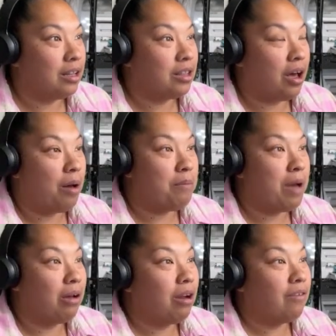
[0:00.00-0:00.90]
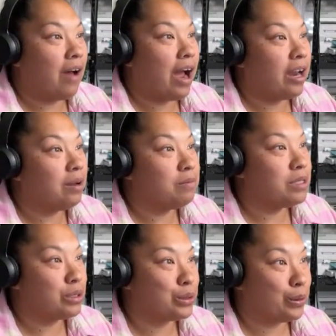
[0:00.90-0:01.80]
The amount of items
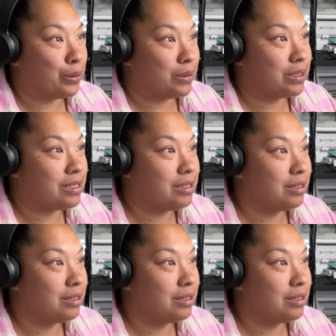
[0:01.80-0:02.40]
sold